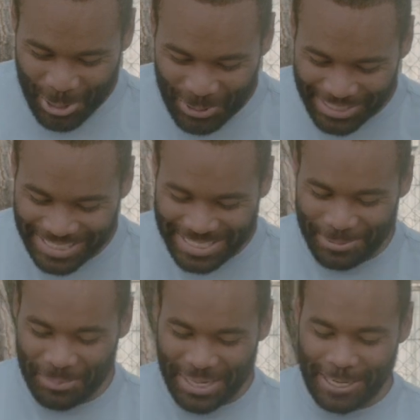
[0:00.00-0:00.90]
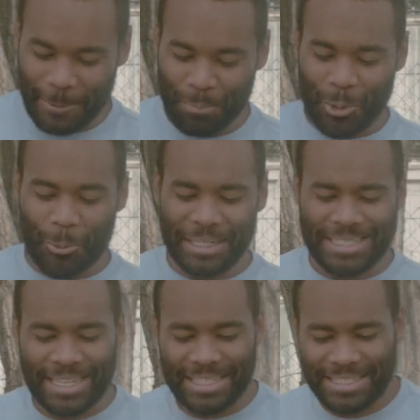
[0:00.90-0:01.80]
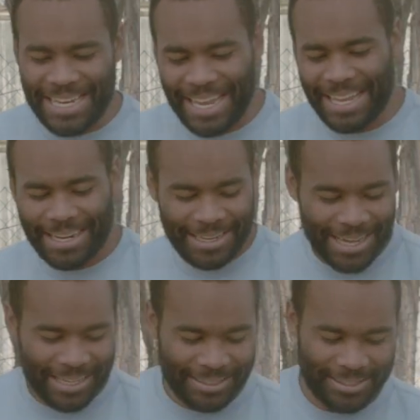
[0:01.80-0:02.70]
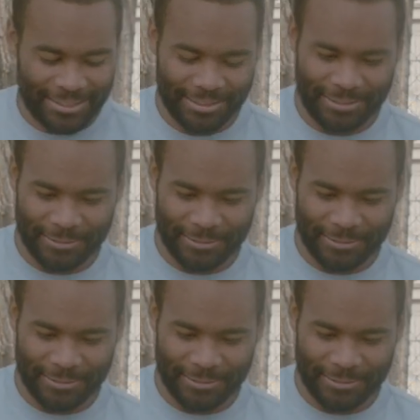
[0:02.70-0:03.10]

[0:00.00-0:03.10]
what does it mean when it says day and night?